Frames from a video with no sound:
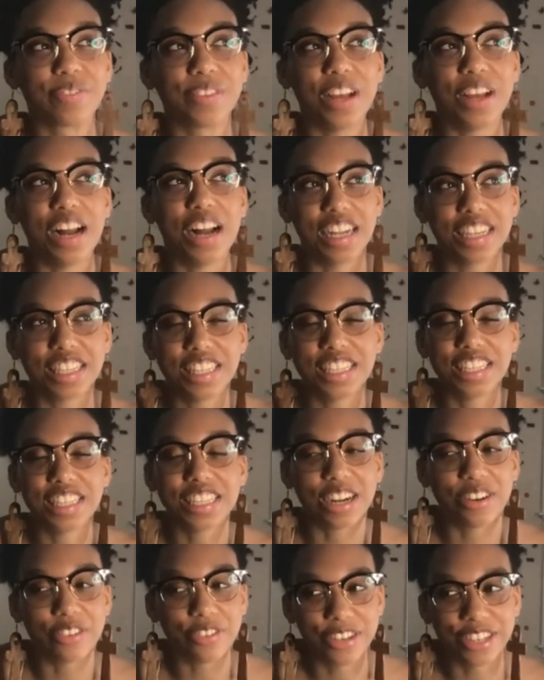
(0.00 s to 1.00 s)
I think
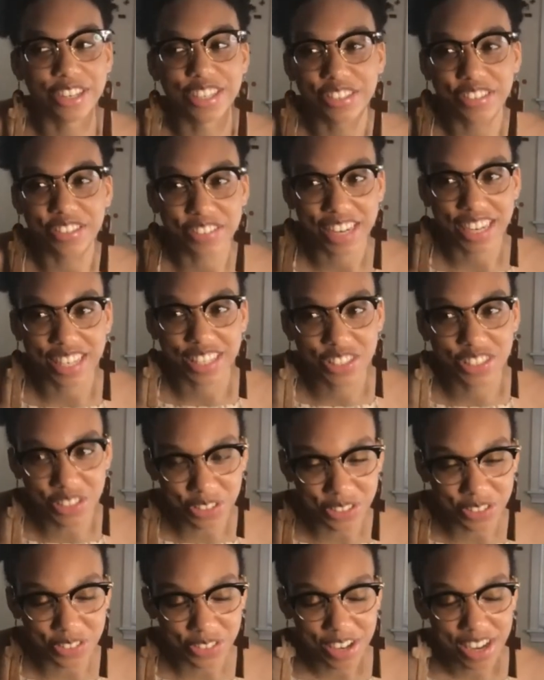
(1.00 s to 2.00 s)
I want to do that
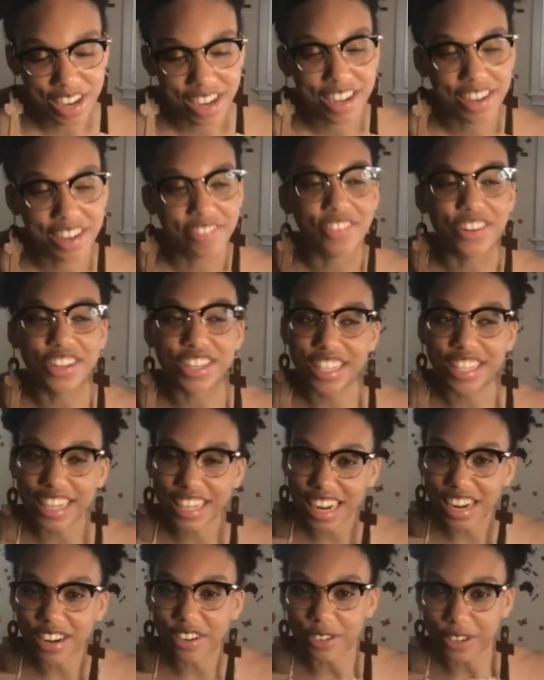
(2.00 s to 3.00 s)
too. But then
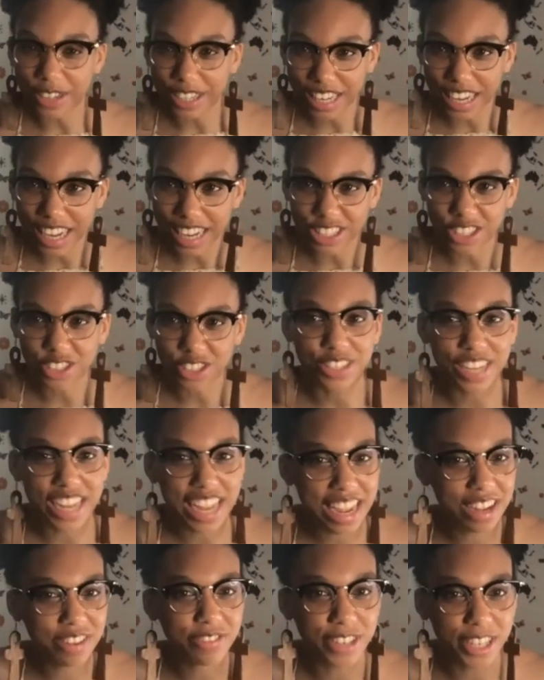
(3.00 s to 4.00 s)
I realized you
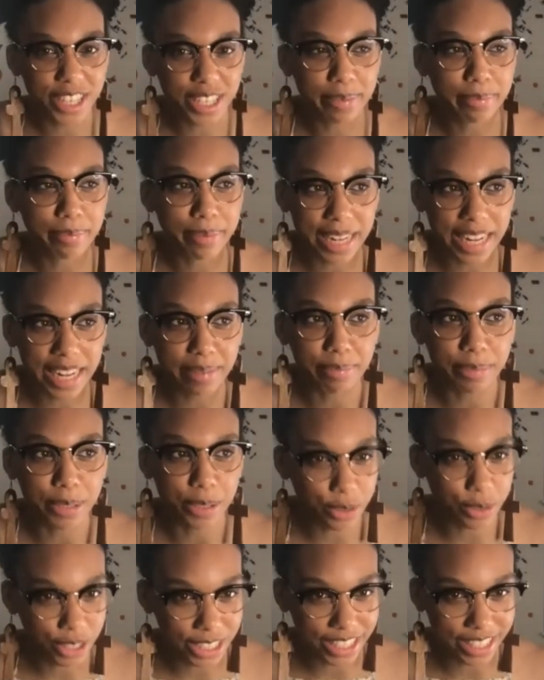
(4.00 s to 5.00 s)
can't really play
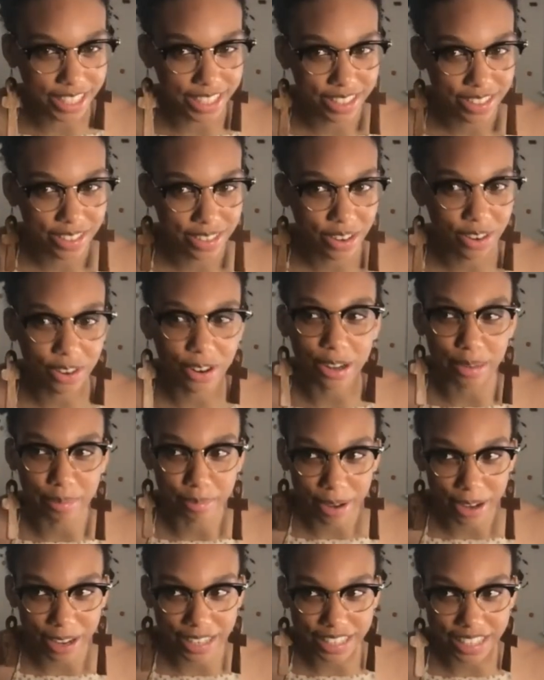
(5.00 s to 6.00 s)
music on
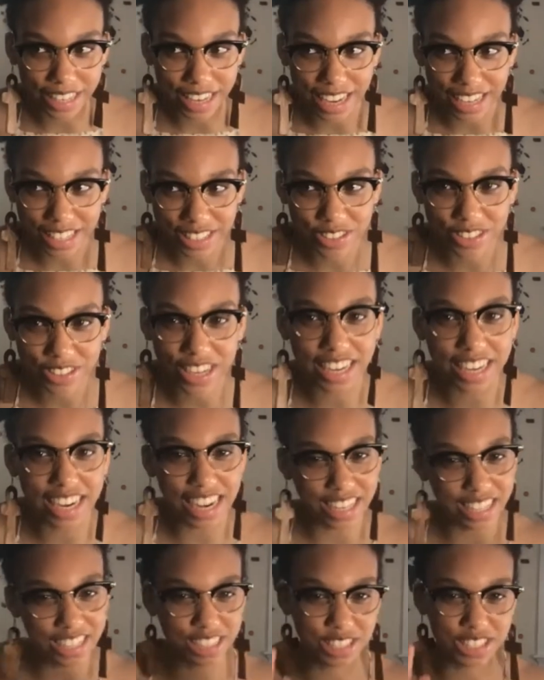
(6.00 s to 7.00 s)
podcasts. So that
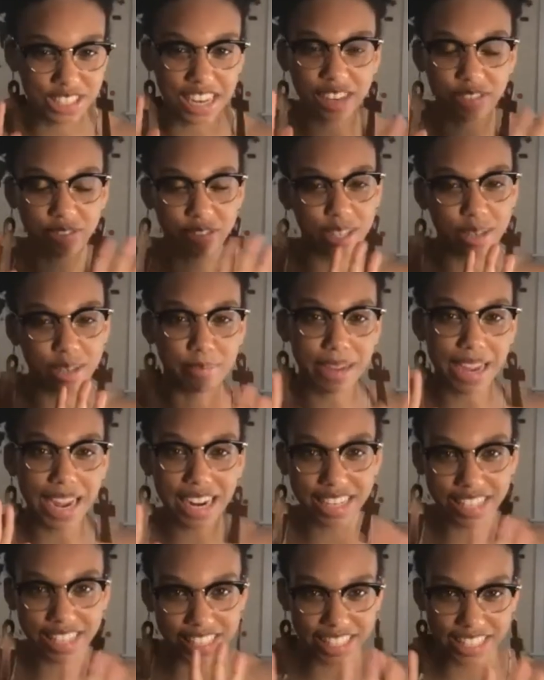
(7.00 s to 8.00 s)
kind of is like where the back
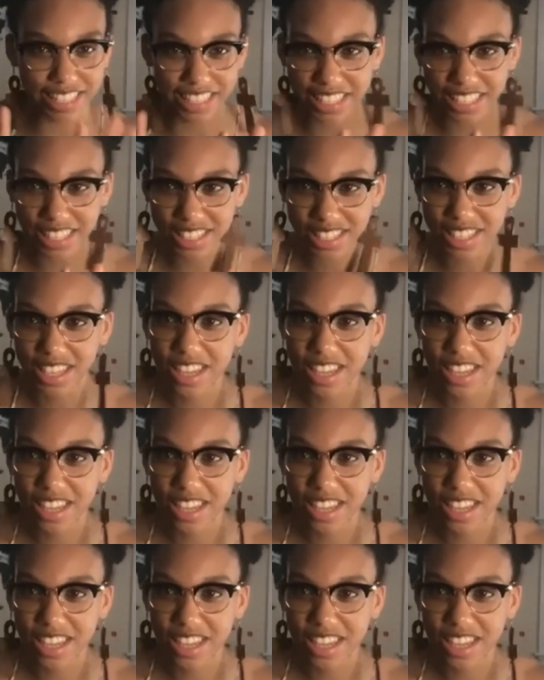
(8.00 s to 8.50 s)
thing is.